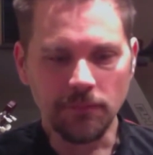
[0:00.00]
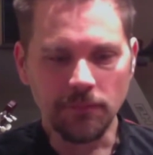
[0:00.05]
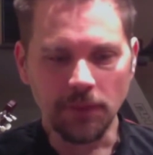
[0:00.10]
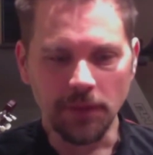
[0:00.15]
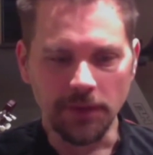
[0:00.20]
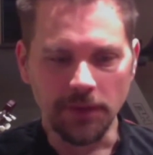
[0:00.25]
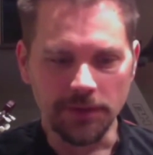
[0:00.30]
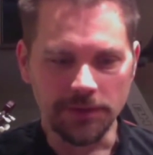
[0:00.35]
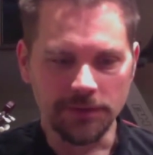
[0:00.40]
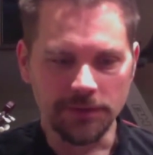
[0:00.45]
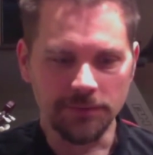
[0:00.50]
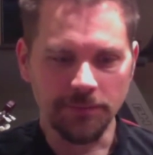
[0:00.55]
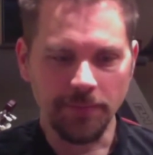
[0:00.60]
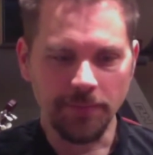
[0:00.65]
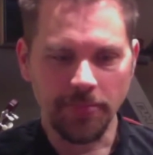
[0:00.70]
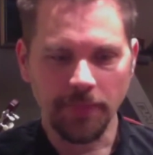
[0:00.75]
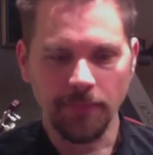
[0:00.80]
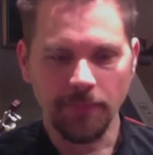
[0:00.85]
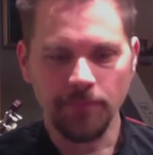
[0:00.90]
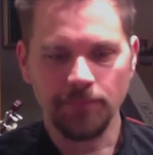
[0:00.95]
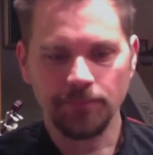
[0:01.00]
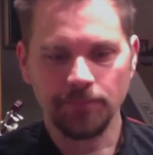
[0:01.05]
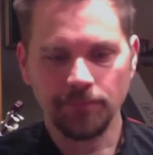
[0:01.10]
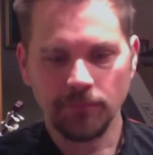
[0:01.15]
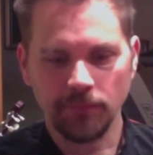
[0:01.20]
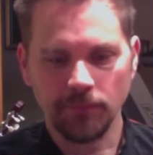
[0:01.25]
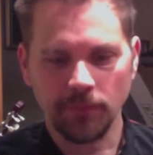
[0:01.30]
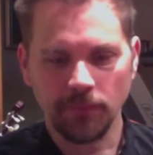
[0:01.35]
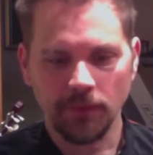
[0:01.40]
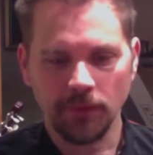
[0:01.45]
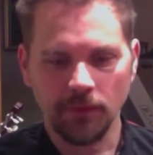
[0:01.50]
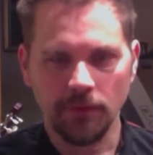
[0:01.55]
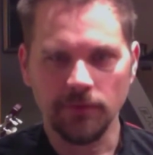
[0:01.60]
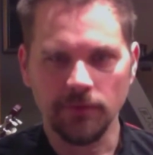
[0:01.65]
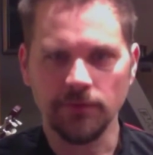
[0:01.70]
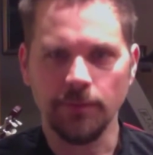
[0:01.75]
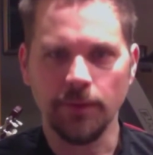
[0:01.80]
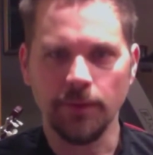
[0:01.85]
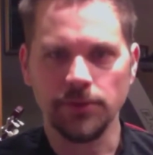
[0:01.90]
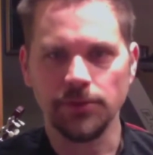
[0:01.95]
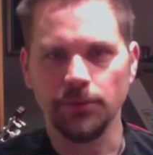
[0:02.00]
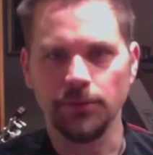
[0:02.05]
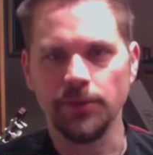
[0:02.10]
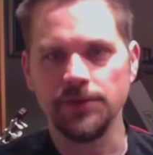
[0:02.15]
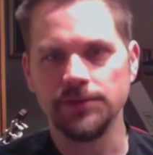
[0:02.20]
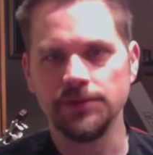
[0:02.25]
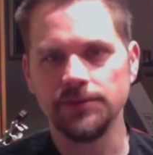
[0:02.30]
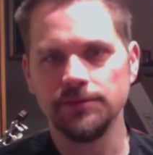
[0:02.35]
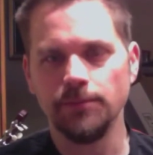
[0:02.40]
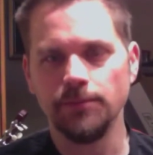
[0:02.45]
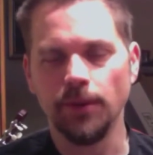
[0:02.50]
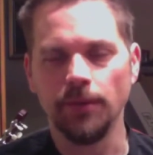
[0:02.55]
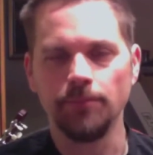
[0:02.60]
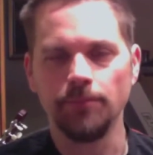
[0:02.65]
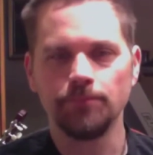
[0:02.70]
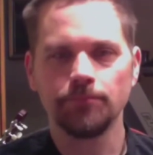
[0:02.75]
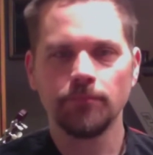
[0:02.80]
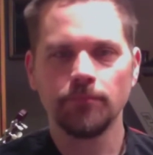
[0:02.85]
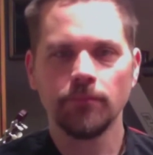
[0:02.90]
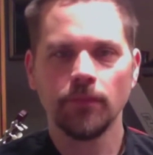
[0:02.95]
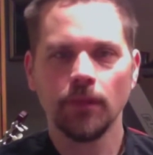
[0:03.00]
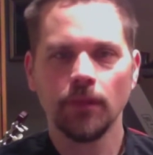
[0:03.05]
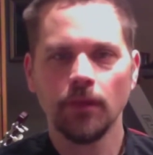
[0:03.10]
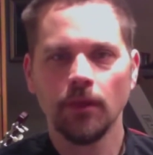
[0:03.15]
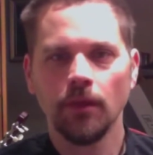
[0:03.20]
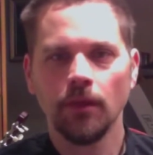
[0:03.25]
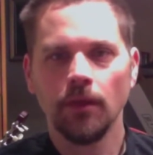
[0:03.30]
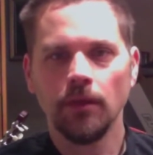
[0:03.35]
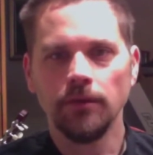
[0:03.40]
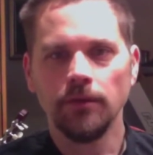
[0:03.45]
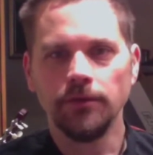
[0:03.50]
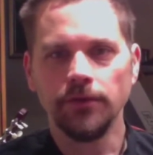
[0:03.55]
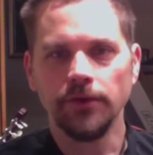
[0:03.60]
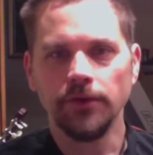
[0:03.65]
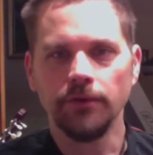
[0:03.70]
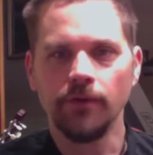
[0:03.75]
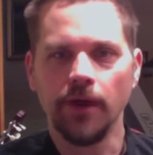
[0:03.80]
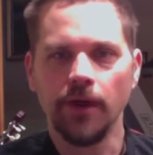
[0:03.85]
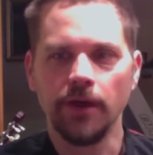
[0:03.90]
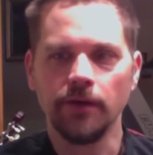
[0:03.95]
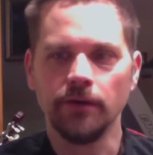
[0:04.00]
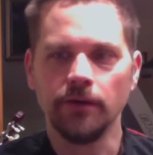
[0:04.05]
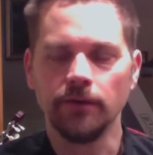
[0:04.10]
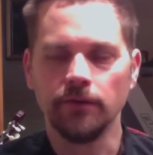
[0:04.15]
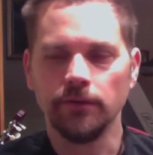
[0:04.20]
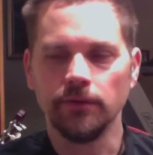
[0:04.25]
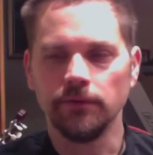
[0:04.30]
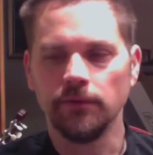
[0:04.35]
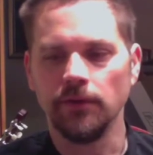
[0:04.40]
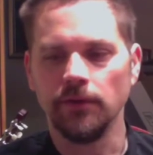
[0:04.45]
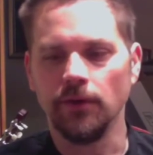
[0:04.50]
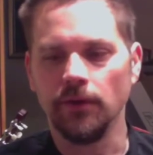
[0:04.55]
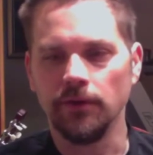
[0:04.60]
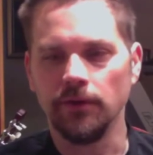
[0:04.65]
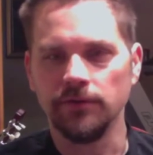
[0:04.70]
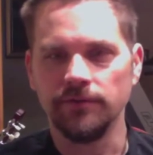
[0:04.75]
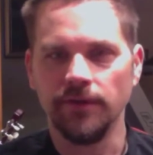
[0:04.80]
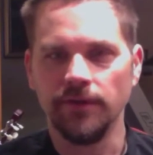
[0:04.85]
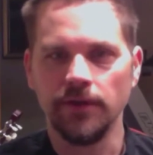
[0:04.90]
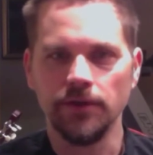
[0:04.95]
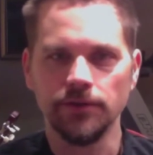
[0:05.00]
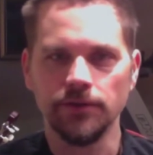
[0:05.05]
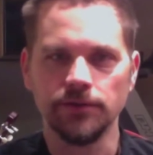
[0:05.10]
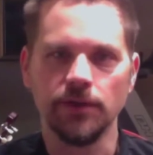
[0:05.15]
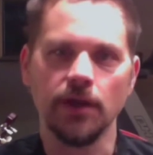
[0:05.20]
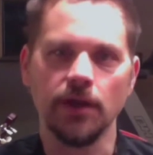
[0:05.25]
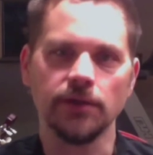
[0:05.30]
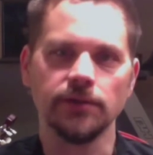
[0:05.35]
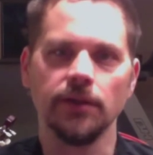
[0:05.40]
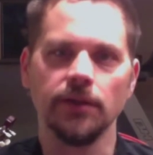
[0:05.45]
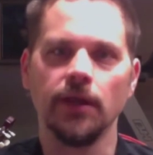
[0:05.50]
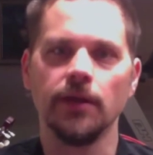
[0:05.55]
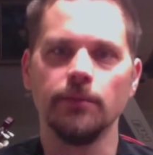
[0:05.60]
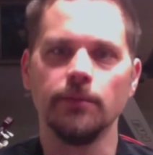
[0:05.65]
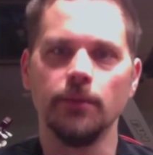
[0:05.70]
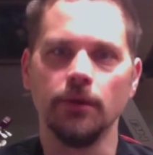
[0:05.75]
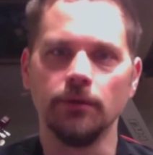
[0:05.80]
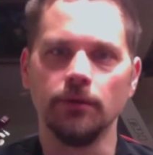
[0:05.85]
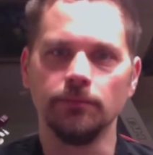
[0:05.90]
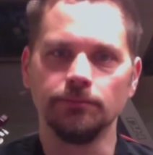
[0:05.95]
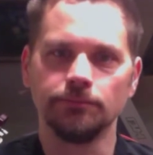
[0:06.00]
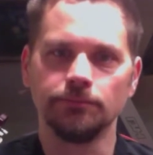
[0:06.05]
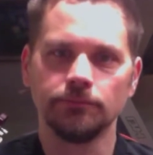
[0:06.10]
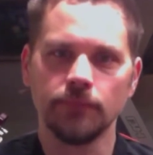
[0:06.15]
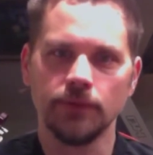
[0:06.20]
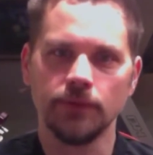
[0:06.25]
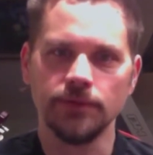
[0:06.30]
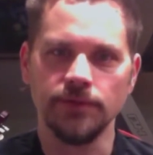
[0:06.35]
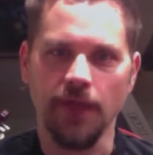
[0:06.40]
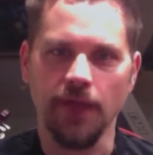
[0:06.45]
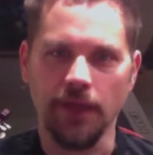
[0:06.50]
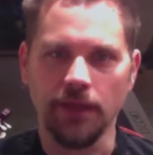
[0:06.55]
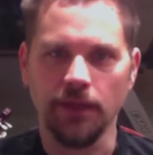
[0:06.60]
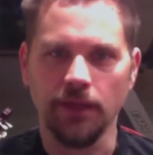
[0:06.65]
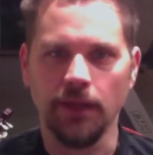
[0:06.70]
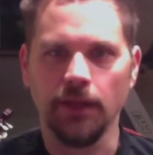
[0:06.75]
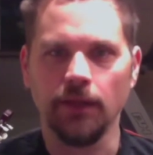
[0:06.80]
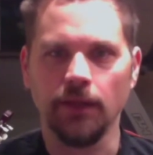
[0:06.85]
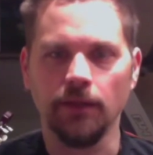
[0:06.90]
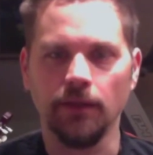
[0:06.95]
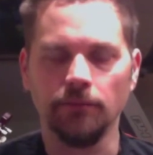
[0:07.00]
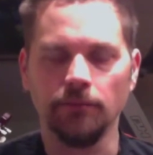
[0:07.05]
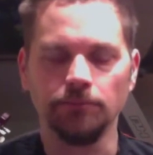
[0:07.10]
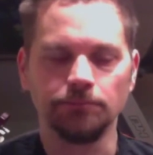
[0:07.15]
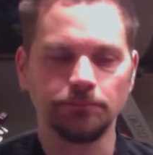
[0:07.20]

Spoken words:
is, there's a bunch of reasons, but Darian Ryder, in his videos talks a lot about cycling, and